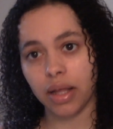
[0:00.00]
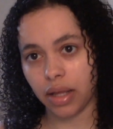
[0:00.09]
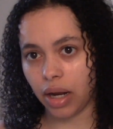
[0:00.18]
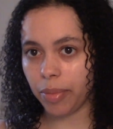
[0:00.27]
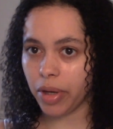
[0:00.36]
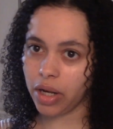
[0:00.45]
then
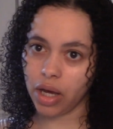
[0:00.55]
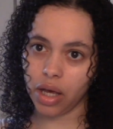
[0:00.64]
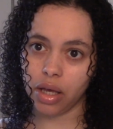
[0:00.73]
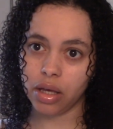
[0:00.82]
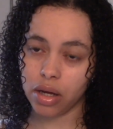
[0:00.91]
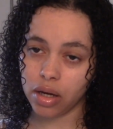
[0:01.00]
I'm going
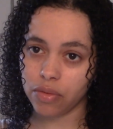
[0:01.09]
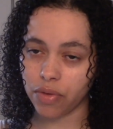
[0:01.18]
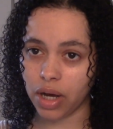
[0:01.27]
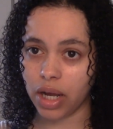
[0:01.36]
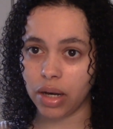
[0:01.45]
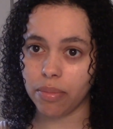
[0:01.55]
to
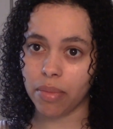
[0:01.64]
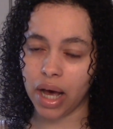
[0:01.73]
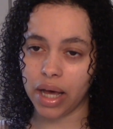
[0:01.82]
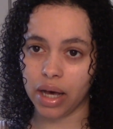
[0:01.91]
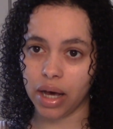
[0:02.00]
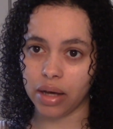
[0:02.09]
run
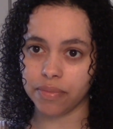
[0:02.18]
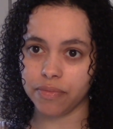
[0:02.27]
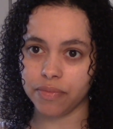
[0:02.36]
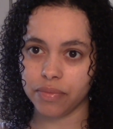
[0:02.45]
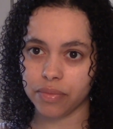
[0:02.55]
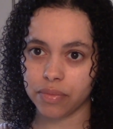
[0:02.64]

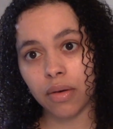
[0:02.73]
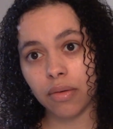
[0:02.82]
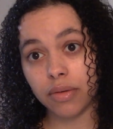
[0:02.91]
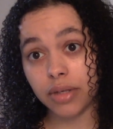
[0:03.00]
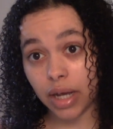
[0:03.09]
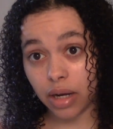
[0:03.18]
my
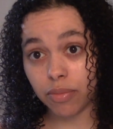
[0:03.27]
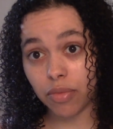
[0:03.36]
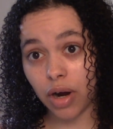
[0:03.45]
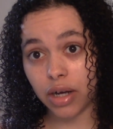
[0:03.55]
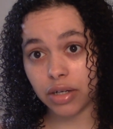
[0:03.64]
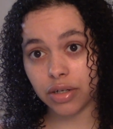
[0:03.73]
denim
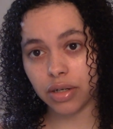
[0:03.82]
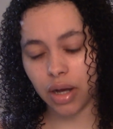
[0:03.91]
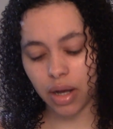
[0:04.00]
brush